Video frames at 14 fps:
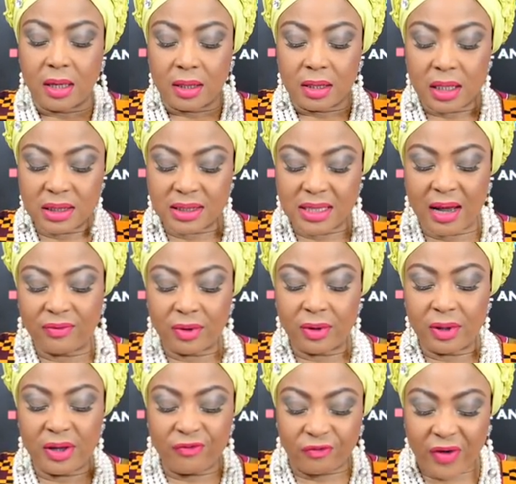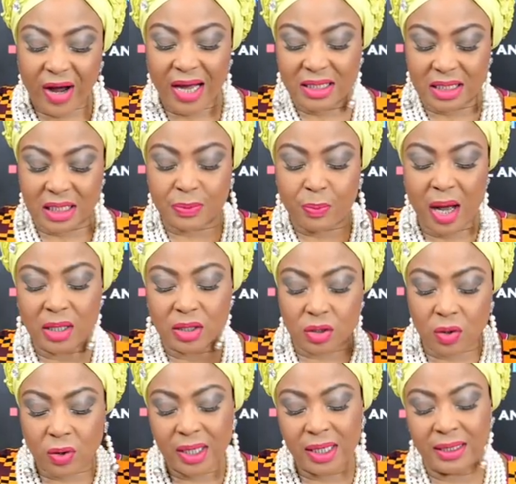this devil, he fights this part
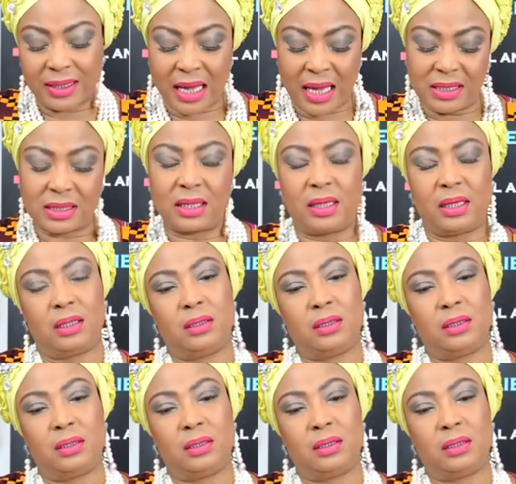so intensely.